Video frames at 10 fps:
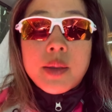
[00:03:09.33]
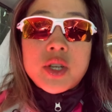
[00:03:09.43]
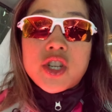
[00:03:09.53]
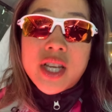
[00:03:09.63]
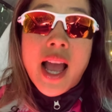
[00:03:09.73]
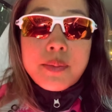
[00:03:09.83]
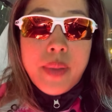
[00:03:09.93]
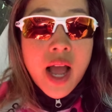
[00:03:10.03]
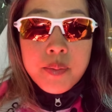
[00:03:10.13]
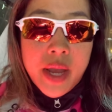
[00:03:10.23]
I mean, she had
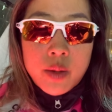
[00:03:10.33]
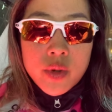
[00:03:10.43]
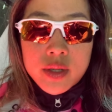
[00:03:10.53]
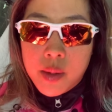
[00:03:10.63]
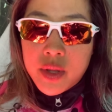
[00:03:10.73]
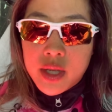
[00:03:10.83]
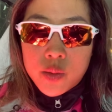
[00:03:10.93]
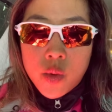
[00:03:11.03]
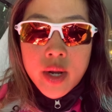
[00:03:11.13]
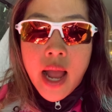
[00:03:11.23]
back pain with some of these
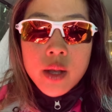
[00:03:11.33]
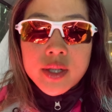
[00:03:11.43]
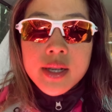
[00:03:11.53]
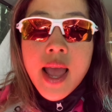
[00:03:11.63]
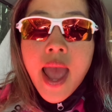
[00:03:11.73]
workouts,